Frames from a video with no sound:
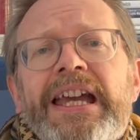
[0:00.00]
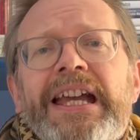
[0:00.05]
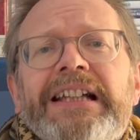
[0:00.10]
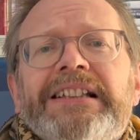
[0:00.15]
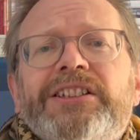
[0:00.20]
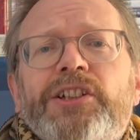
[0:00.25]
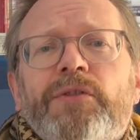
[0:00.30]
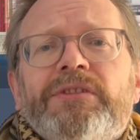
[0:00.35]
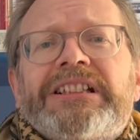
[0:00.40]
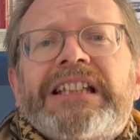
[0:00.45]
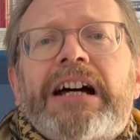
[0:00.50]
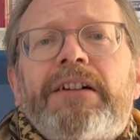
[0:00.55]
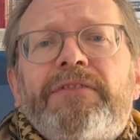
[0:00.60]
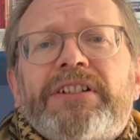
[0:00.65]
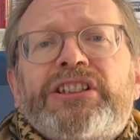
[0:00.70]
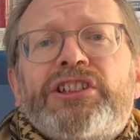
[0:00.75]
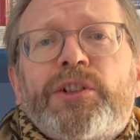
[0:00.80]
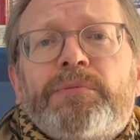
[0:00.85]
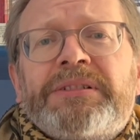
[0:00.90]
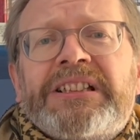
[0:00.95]
is going to have a
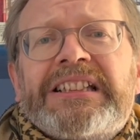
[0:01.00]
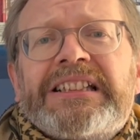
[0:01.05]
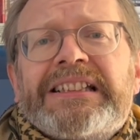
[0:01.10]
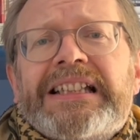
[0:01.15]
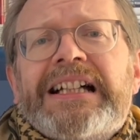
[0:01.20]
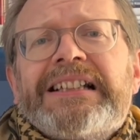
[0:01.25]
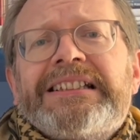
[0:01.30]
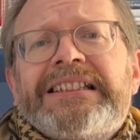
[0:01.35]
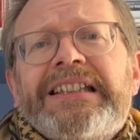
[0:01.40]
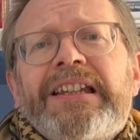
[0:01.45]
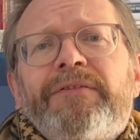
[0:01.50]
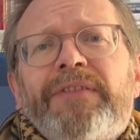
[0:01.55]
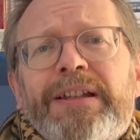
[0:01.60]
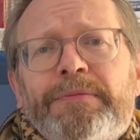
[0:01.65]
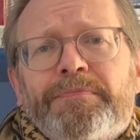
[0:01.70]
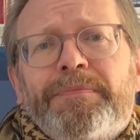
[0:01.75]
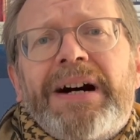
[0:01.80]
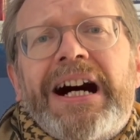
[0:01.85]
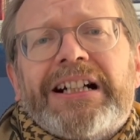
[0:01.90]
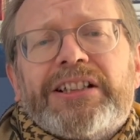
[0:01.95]
substantive
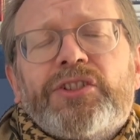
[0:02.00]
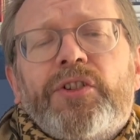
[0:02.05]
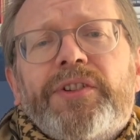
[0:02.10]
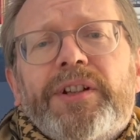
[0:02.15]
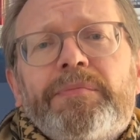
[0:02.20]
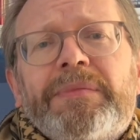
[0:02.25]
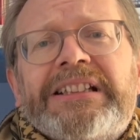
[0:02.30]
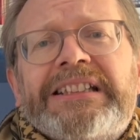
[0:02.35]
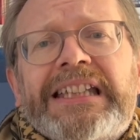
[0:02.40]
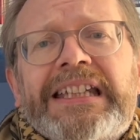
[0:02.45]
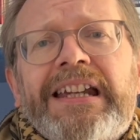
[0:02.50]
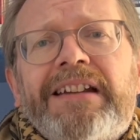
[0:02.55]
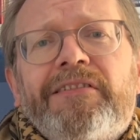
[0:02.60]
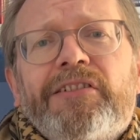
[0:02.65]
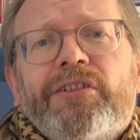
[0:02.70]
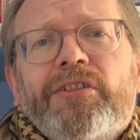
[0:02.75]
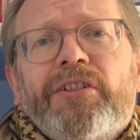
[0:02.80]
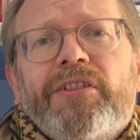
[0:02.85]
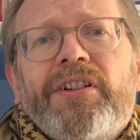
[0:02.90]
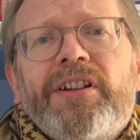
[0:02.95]
impact on the
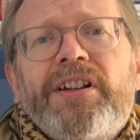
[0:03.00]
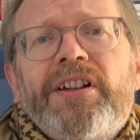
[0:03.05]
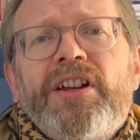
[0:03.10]
material.